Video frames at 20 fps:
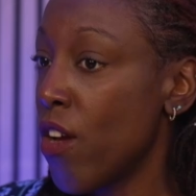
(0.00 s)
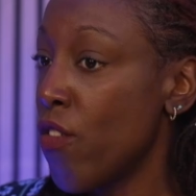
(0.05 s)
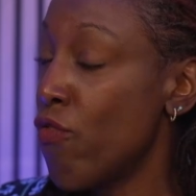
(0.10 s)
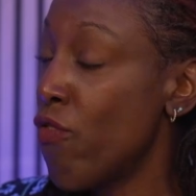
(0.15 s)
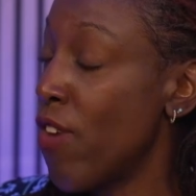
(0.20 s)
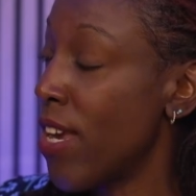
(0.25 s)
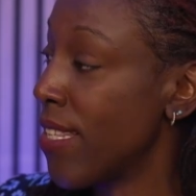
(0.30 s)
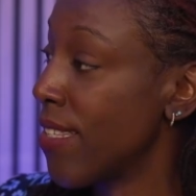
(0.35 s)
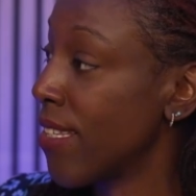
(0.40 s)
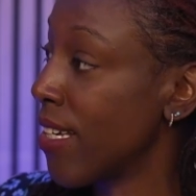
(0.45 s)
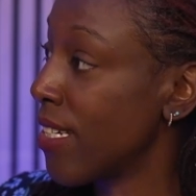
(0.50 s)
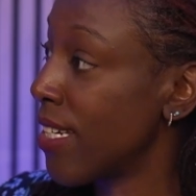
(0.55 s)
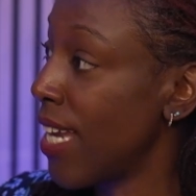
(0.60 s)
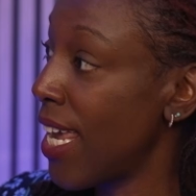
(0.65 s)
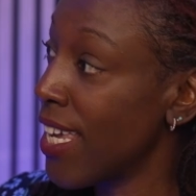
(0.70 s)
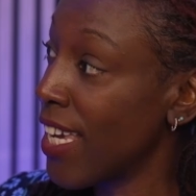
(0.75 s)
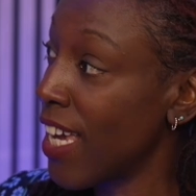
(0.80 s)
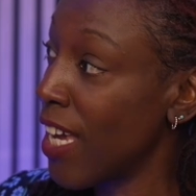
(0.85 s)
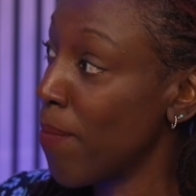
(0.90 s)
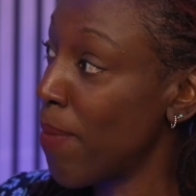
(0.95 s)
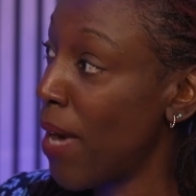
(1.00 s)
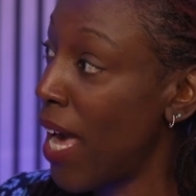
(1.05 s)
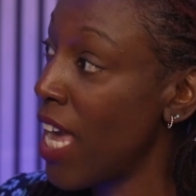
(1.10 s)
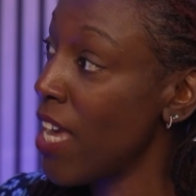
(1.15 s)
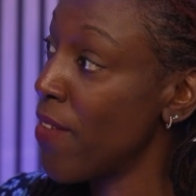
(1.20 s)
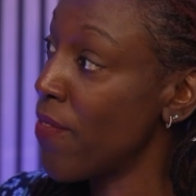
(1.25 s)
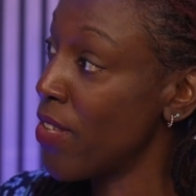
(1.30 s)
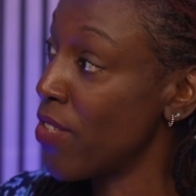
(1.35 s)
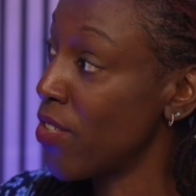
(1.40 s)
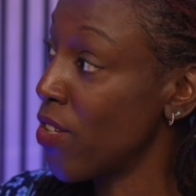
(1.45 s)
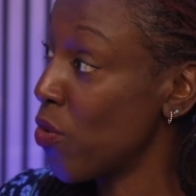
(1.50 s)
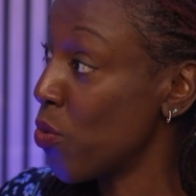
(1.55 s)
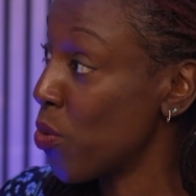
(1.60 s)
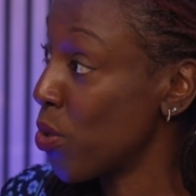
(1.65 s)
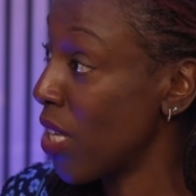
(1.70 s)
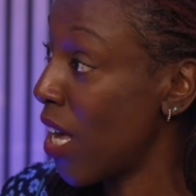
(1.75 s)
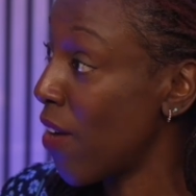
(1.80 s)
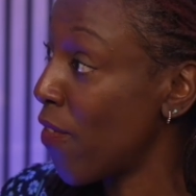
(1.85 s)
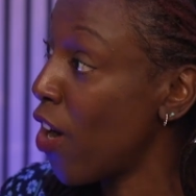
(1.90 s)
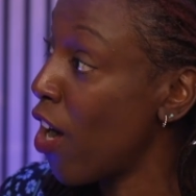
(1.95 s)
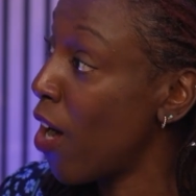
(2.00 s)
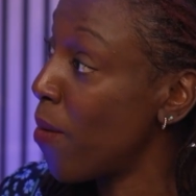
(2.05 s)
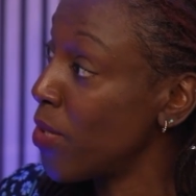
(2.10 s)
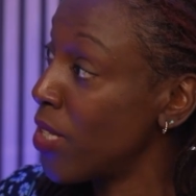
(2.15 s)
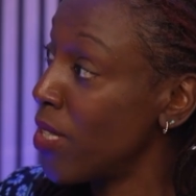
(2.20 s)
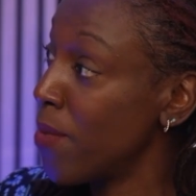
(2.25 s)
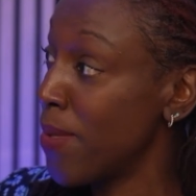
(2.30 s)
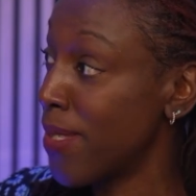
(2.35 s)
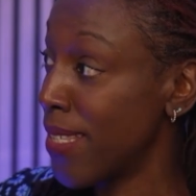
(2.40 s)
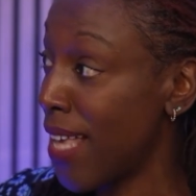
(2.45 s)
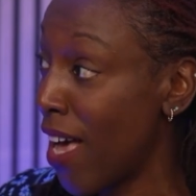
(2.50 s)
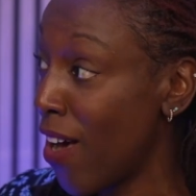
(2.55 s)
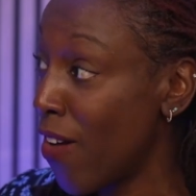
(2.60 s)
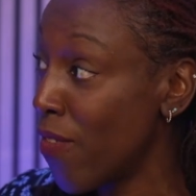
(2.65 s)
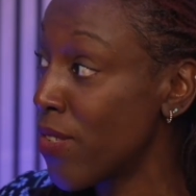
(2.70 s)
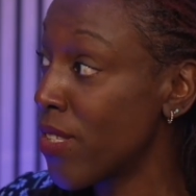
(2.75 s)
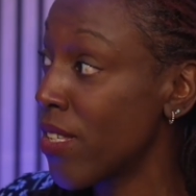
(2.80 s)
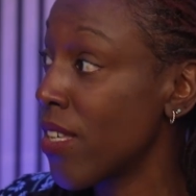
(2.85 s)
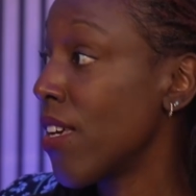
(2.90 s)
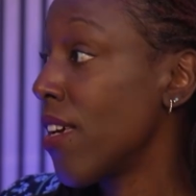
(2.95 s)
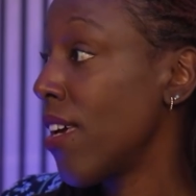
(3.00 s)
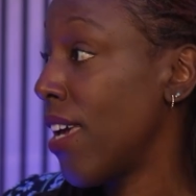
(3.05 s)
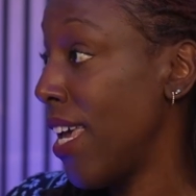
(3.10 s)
Risk-taking behaviours or self-harm to themselves